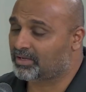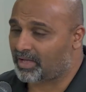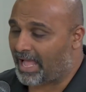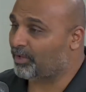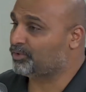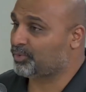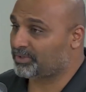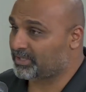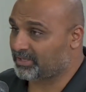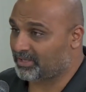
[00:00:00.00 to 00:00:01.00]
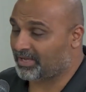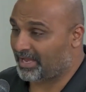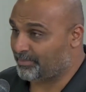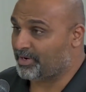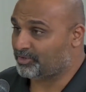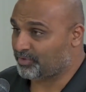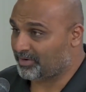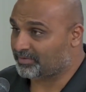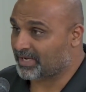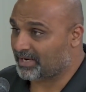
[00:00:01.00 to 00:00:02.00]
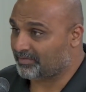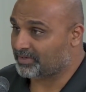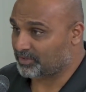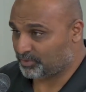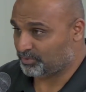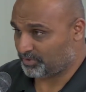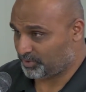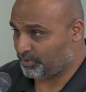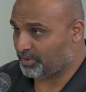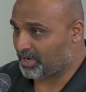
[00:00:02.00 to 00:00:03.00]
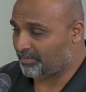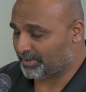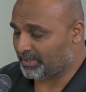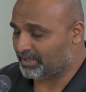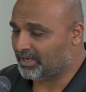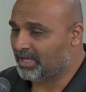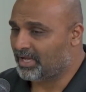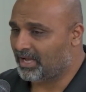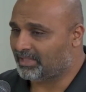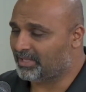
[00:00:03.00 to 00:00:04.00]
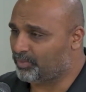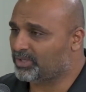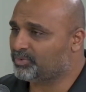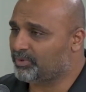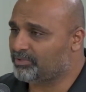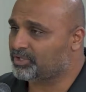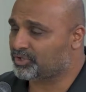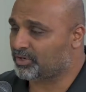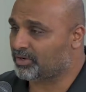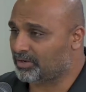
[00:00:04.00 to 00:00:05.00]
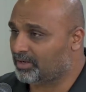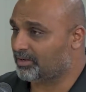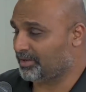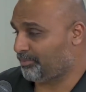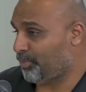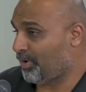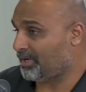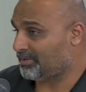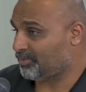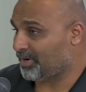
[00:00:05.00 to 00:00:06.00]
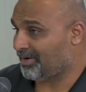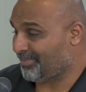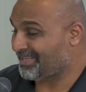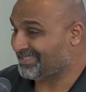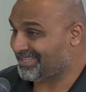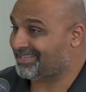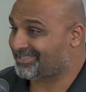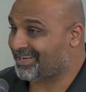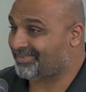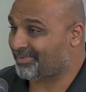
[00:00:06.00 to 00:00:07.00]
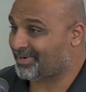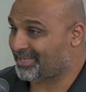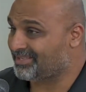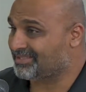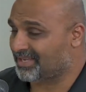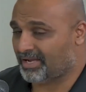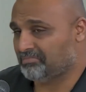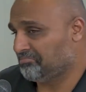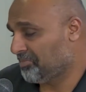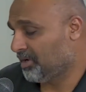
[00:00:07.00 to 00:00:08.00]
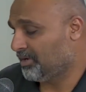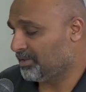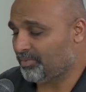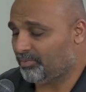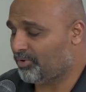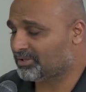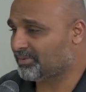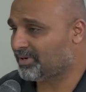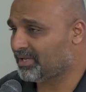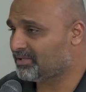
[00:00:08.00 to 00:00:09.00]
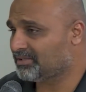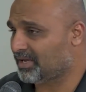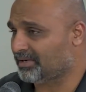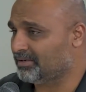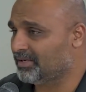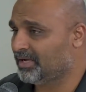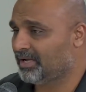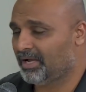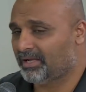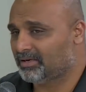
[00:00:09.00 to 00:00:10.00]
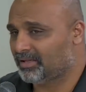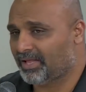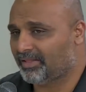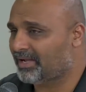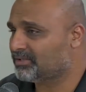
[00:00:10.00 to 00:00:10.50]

outsourcing the administrative side of it to your company. And then once we reached a point where it made sense to have somebody inside, then we brought somebody inside. Mm-hmm. And that's